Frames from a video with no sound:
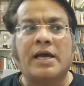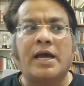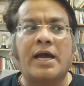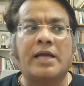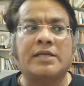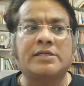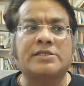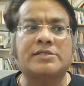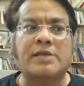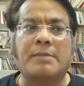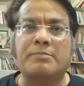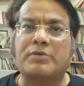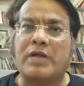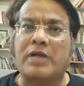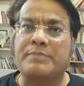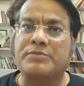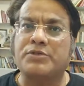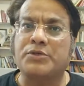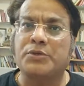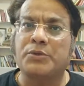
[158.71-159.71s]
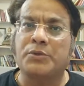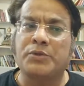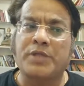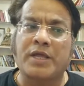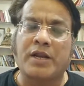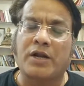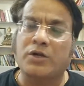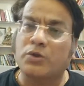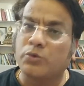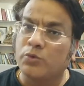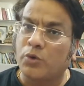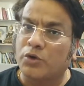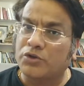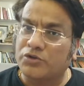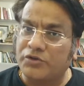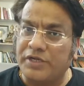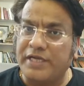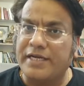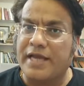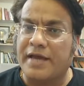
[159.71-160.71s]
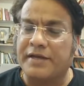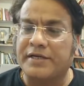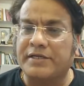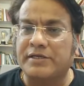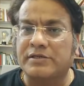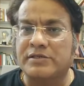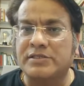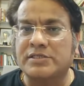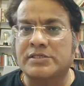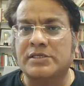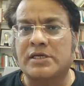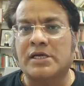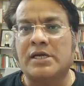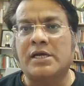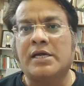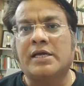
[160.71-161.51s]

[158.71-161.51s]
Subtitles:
and sometimes there are two or three narrators.